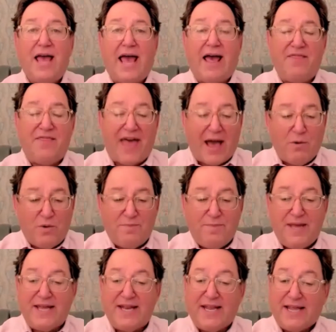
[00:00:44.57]
And that would
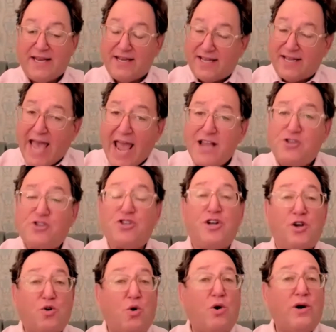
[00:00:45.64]
be an indication,
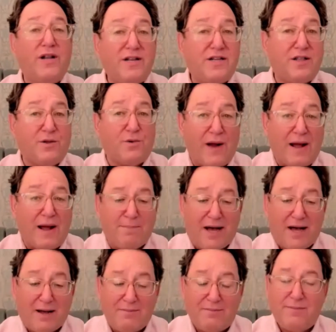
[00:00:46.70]
according to the
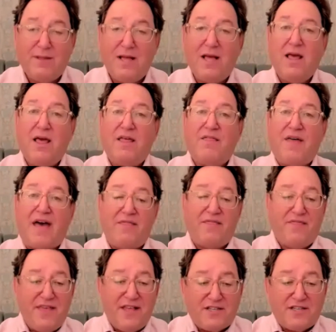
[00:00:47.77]
Rambam,
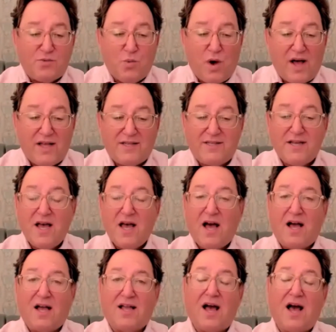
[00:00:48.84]
that this was
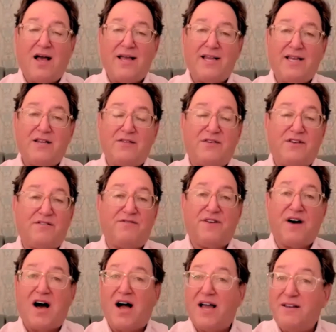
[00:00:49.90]
a kind of
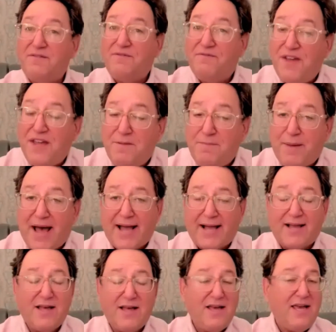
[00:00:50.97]
divine
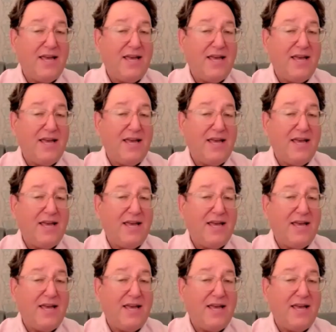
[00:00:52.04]
feedback.